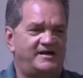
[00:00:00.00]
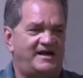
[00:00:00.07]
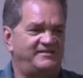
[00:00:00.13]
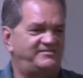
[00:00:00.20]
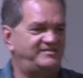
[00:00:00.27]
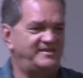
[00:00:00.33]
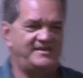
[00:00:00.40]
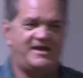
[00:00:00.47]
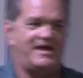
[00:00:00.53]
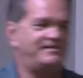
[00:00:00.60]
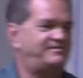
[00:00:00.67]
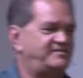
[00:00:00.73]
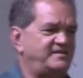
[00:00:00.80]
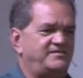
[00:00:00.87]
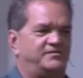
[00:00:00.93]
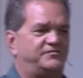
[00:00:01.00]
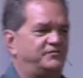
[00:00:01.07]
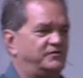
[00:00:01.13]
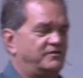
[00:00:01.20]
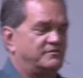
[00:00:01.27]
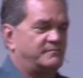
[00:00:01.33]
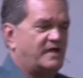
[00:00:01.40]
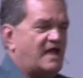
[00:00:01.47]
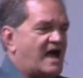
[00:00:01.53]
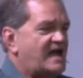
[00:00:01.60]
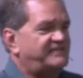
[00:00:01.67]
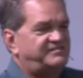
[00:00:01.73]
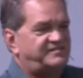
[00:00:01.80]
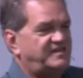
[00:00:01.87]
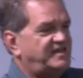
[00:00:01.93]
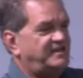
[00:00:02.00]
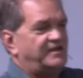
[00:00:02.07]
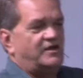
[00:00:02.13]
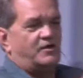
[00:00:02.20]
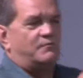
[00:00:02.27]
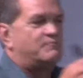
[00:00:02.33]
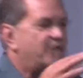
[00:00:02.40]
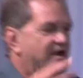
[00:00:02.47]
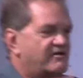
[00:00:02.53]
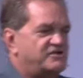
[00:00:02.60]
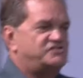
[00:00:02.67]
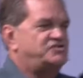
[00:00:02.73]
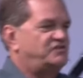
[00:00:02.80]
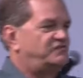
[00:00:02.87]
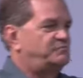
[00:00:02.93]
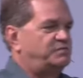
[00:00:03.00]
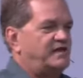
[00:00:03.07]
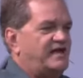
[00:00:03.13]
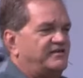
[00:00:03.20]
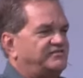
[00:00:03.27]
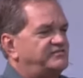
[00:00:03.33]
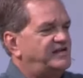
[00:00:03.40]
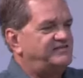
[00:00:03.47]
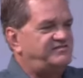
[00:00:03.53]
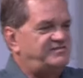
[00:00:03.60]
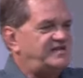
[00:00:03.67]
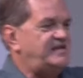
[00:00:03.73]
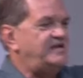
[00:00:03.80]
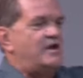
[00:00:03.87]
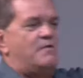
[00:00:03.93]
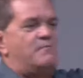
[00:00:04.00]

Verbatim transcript: I see, I see the fruit of the ministry. I see marriage is blessed. I see